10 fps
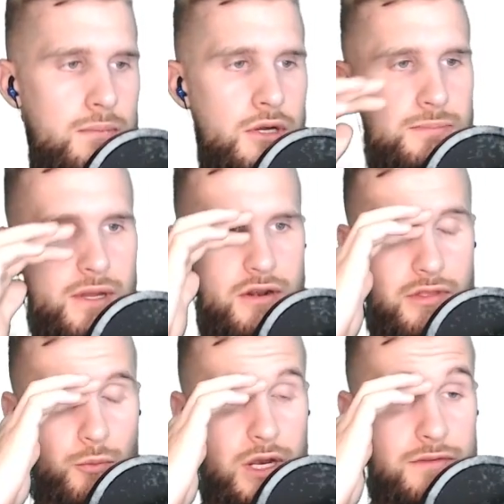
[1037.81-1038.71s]
Much better
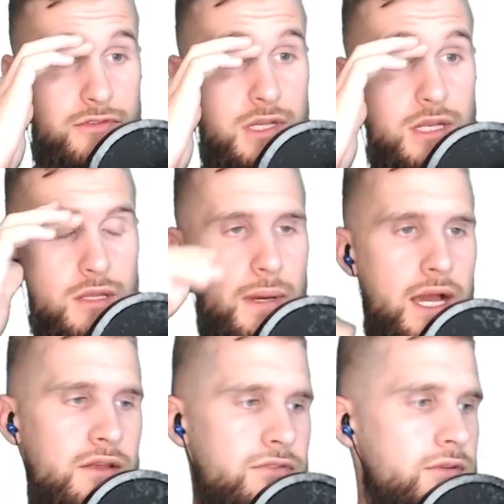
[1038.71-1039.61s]
than what I've seen in the
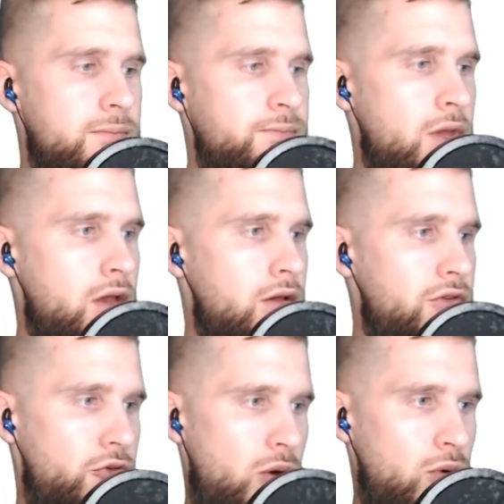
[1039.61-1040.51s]
past.
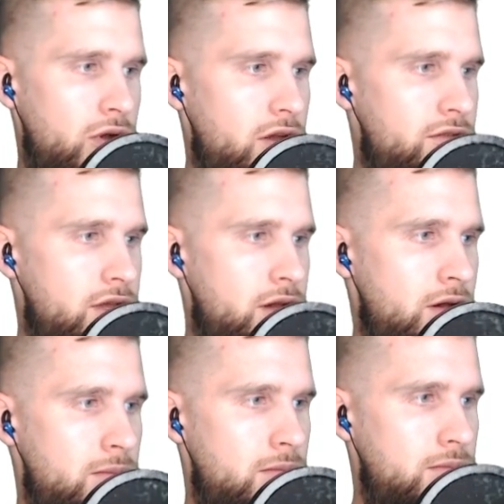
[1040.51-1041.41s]
So I will give
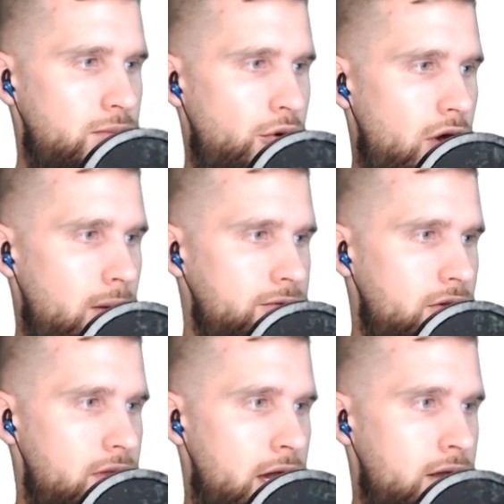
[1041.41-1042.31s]
them props
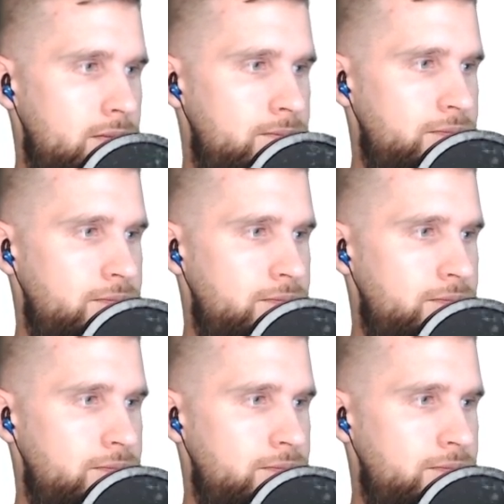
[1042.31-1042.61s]
on that.